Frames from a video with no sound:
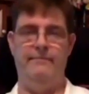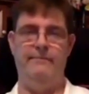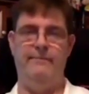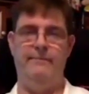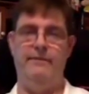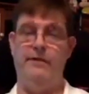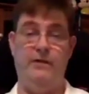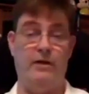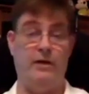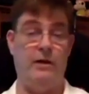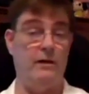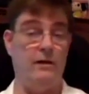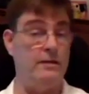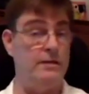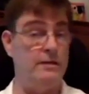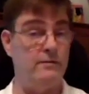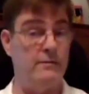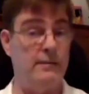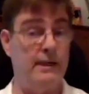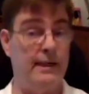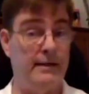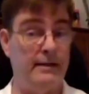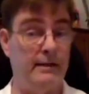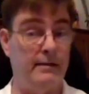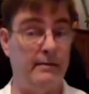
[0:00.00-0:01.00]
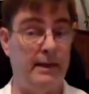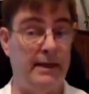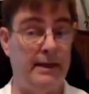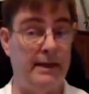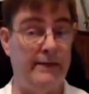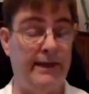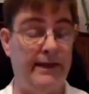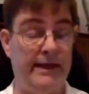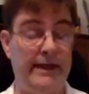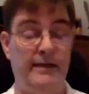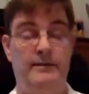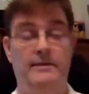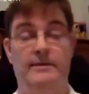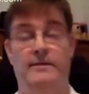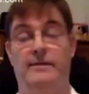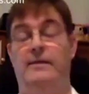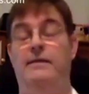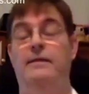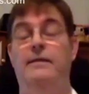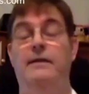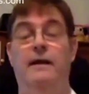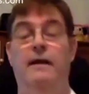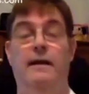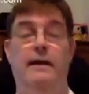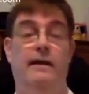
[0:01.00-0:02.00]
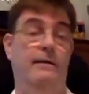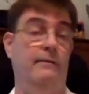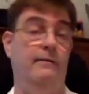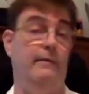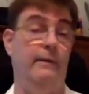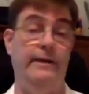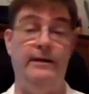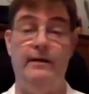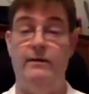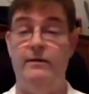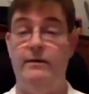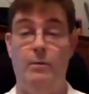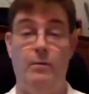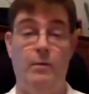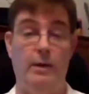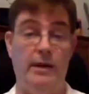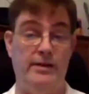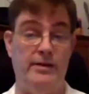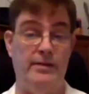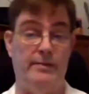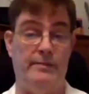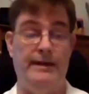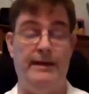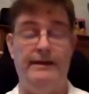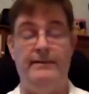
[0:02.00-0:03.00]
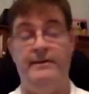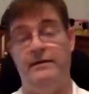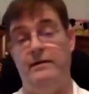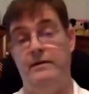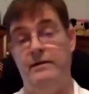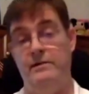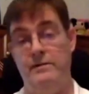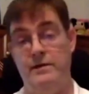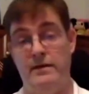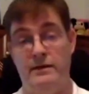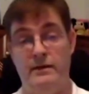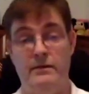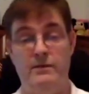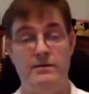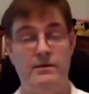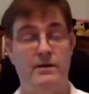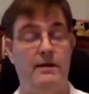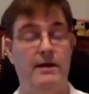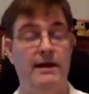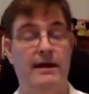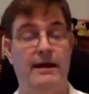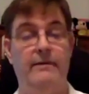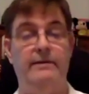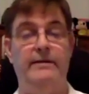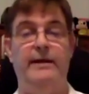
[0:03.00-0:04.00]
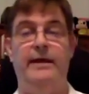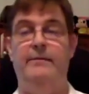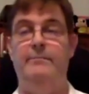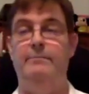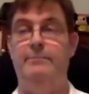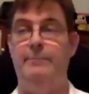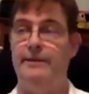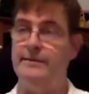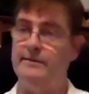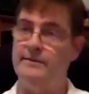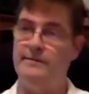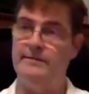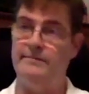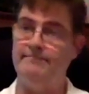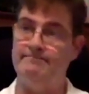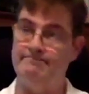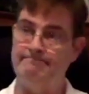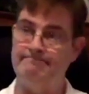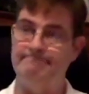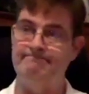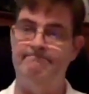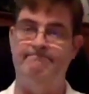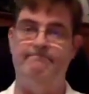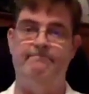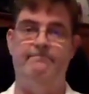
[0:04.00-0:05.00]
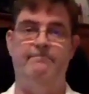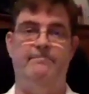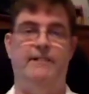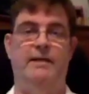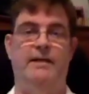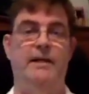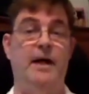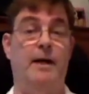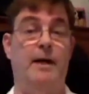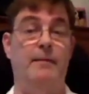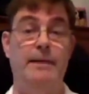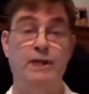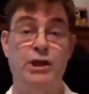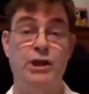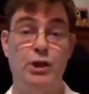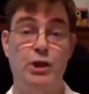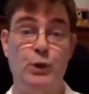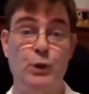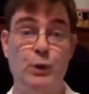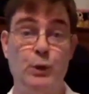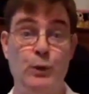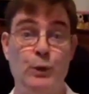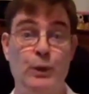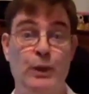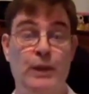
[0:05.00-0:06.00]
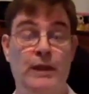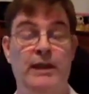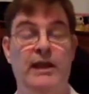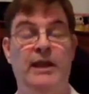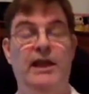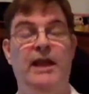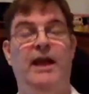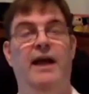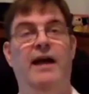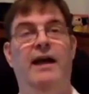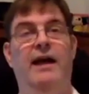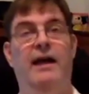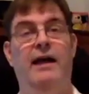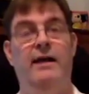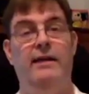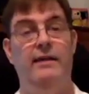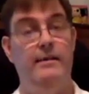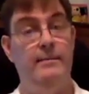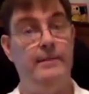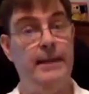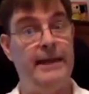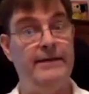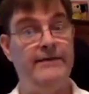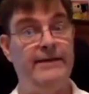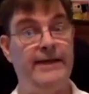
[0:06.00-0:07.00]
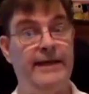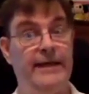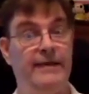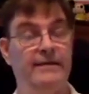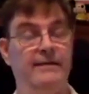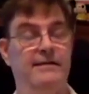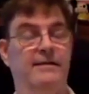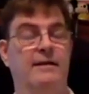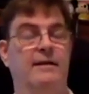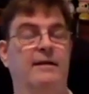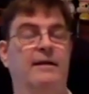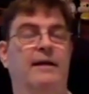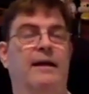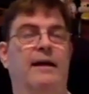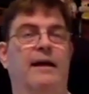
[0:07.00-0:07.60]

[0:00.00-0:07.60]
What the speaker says: You can also take the minivans. We don't know much about those, and those aren't out yet, but coming soon, the minivans.